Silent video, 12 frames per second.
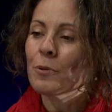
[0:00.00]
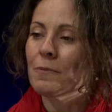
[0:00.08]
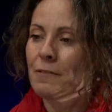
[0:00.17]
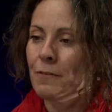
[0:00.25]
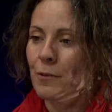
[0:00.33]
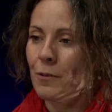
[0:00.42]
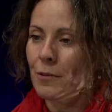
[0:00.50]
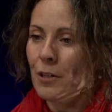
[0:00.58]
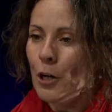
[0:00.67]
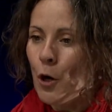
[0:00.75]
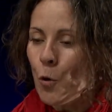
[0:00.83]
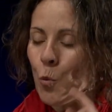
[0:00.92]
before,
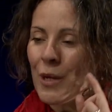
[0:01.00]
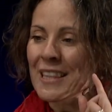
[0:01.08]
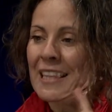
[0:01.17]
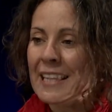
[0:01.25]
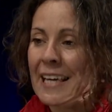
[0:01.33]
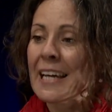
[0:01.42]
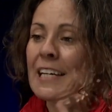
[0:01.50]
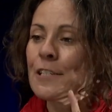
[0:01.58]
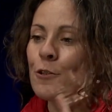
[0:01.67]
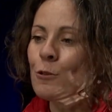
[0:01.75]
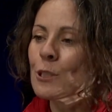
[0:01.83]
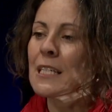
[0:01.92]
when they
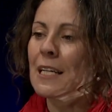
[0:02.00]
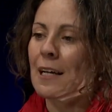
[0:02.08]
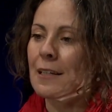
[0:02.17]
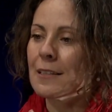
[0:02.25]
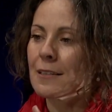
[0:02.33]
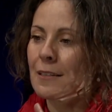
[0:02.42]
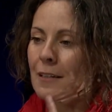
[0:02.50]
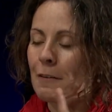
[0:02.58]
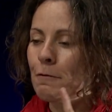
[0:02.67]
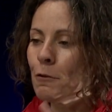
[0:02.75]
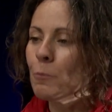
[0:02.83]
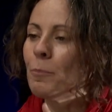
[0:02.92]
utilize the
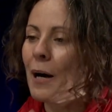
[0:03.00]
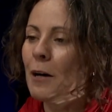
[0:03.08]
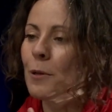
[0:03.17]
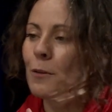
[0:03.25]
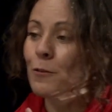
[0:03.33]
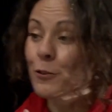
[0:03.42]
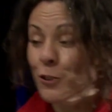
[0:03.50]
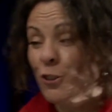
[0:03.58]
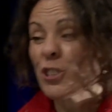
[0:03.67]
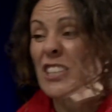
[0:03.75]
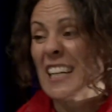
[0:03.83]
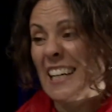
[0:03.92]
full power of
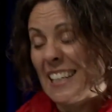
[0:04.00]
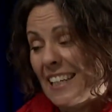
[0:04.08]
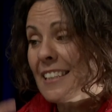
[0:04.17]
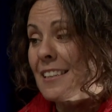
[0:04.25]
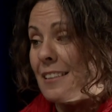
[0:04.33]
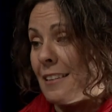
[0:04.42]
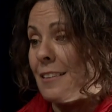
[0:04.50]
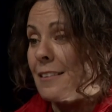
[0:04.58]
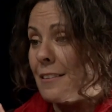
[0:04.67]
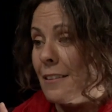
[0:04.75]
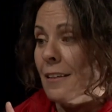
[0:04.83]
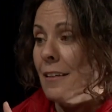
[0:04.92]
social
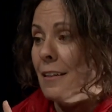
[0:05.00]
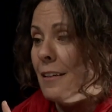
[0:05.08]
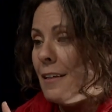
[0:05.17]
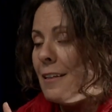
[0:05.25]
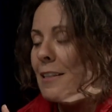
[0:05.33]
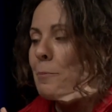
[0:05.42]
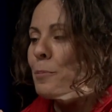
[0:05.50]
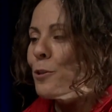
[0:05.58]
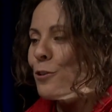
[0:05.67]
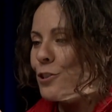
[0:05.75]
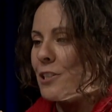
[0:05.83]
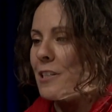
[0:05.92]
identities, the
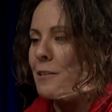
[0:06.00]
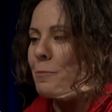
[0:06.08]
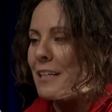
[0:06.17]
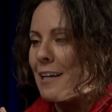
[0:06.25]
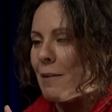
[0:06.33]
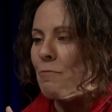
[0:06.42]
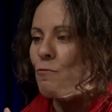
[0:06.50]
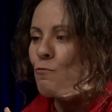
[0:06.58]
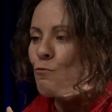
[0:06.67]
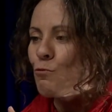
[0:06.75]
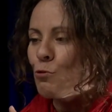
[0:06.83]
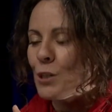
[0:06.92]
projects become
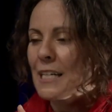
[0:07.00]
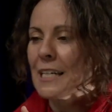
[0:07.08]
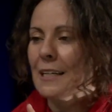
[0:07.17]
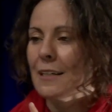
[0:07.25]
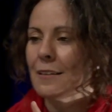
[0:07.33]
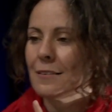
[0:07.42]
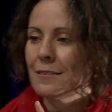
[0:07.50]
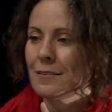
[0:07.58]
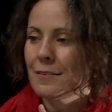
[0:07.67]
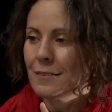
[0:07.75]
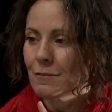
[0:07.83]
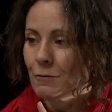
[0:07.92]
really,
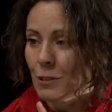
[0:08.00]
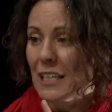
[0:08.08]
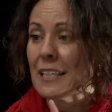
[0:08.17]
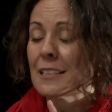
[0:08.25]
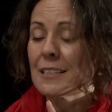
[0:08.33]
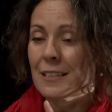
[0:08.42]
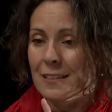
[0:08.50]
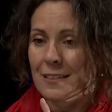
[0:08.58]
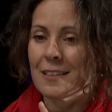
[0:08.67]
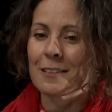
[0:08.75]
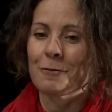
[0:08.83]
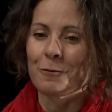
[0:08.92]
really
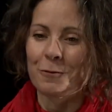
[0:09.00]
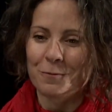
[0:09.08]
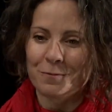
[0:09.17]
successful.